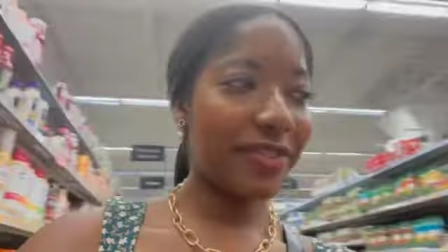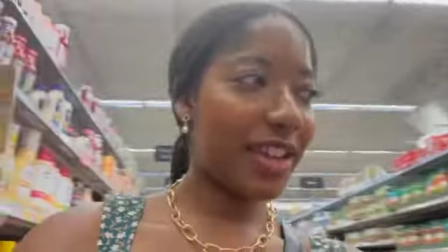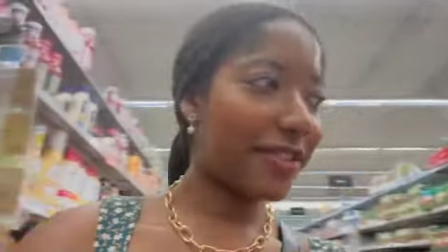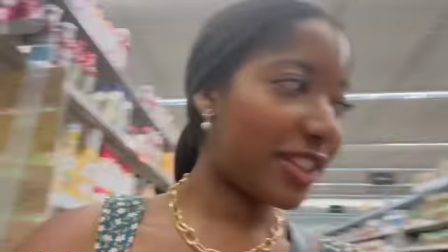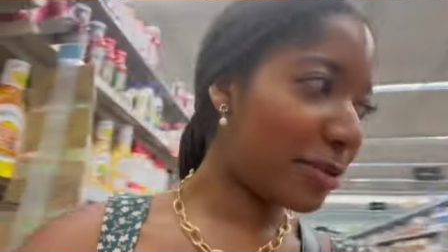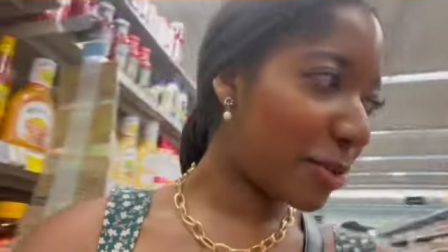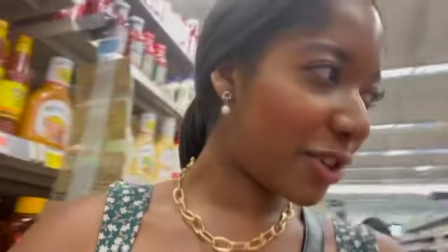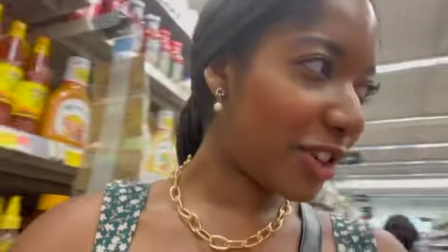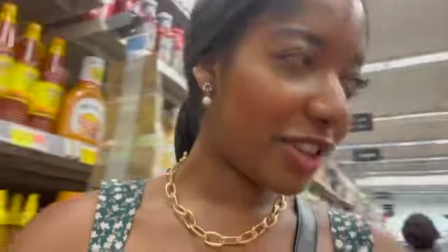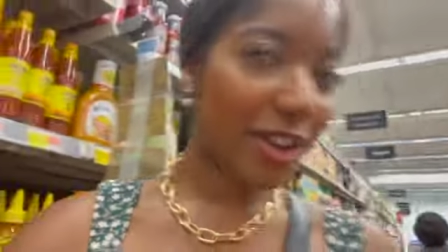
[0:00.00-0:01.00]
I'm just
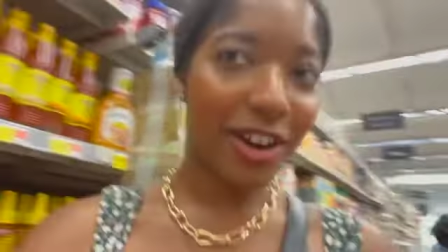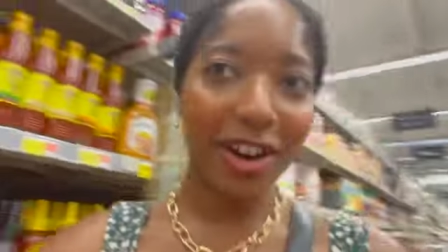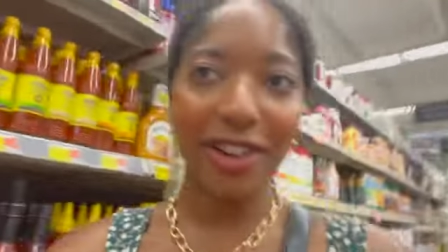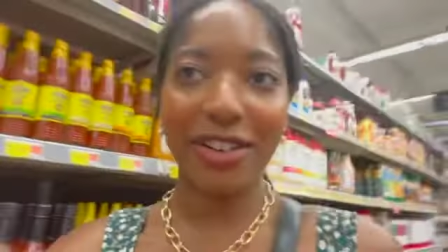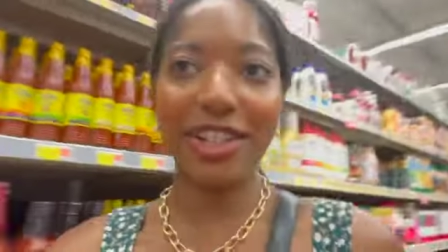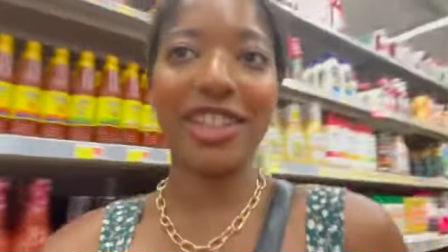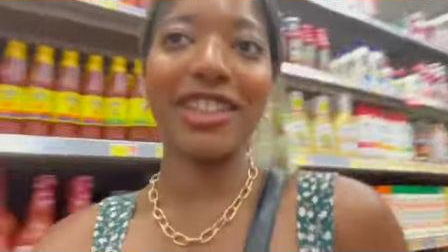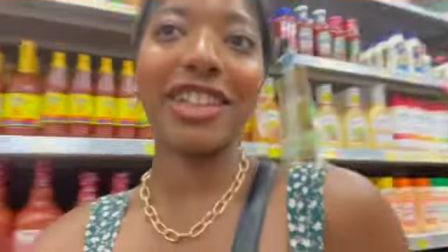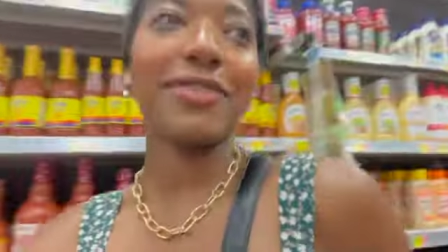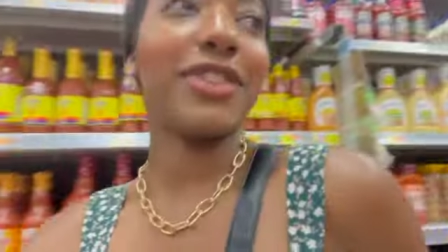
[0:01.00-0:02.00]
pushing the cart while she
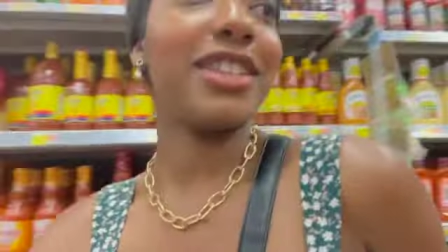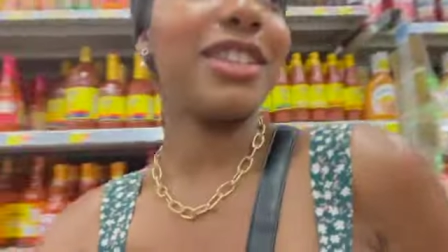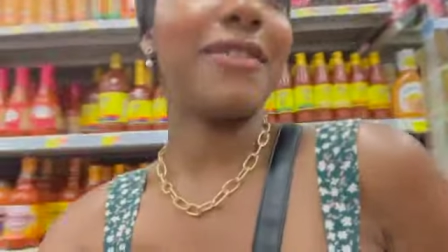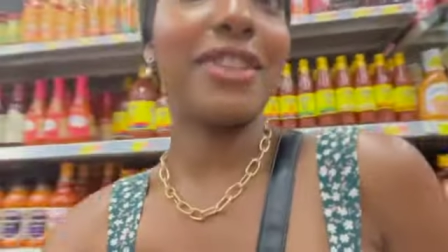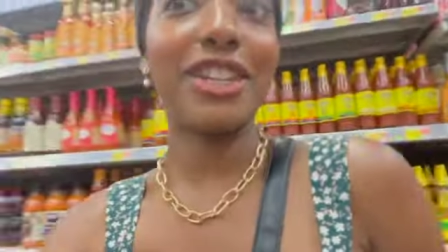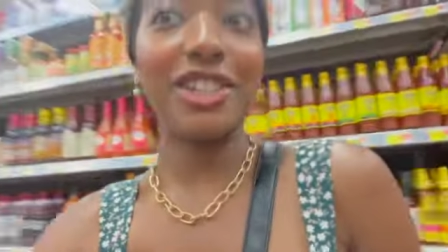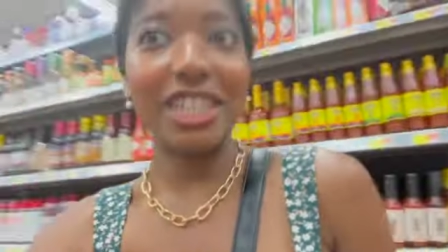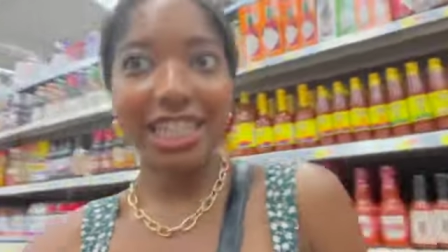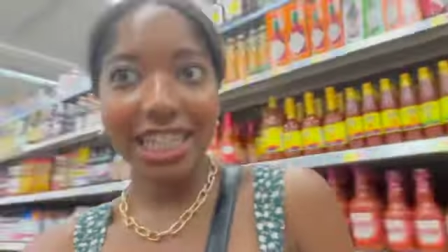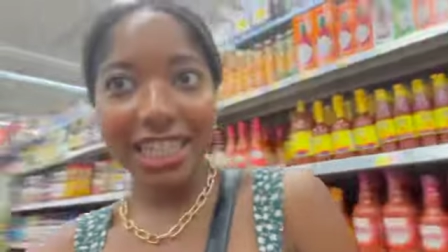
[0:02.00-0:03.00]
looks for the stuff that she
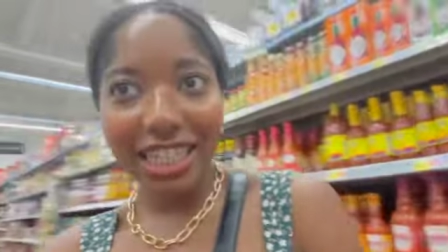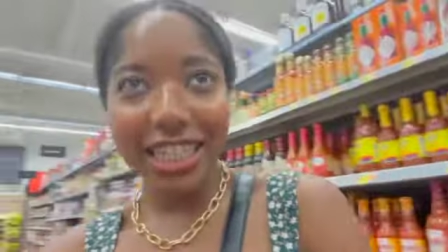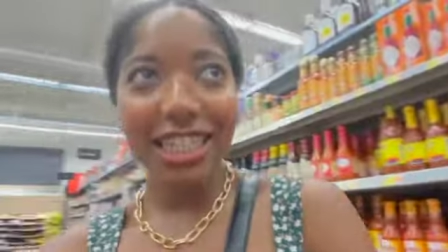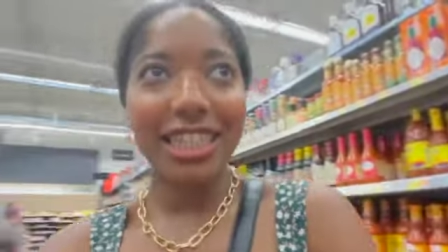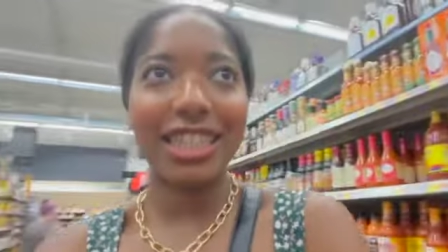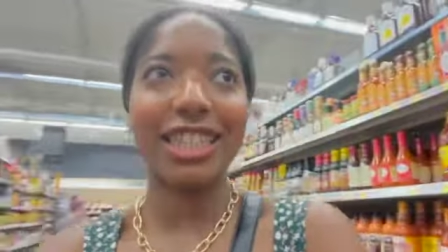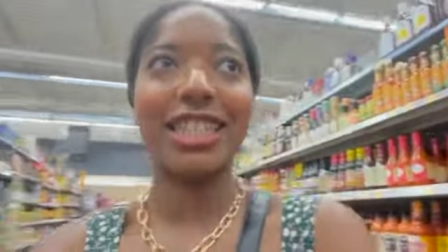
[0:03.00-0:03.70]
needs.